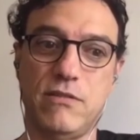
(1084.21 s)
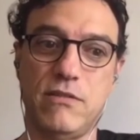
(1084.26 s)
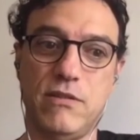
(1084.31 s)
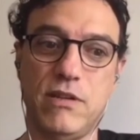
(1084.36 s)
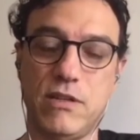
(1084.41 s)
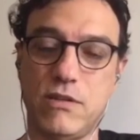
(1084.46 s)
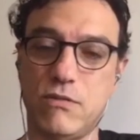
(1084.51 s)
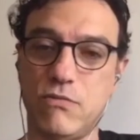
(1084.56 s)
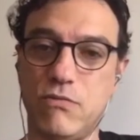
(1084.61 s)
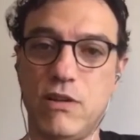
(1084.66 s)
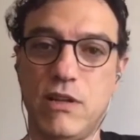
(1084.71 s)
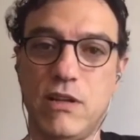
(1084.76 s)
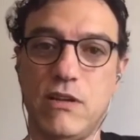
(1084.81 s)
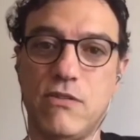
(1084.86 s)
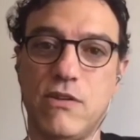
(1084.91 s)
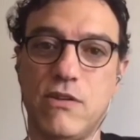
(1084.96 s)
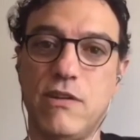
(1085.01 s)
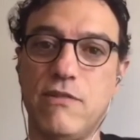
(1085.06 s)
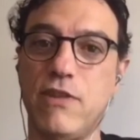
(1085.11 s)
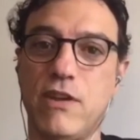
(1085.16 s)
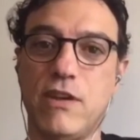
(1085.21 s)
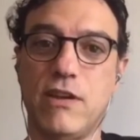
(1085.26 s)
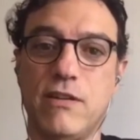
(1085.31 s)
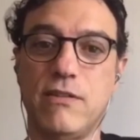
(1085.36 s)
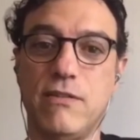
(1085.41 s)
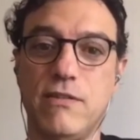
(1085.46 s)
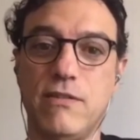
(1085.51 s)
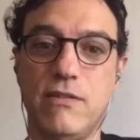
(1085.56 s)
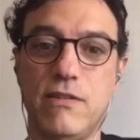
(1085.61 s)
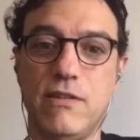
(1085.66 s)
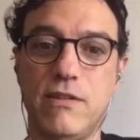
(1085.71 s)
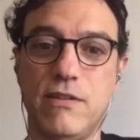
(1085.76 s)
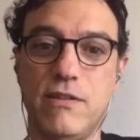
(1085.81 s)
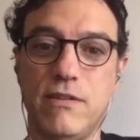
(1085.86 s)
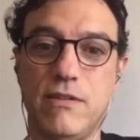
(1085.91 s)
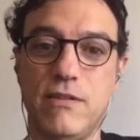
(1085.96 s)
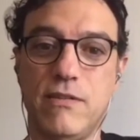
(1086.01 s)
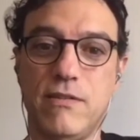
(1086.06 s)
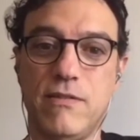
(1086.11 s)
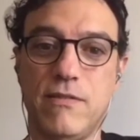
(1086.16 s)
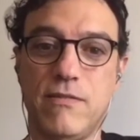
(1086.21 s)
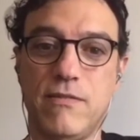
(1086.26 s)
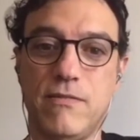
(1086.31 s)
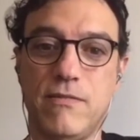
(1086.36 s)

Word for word: It's really grieving. Mm-hmm.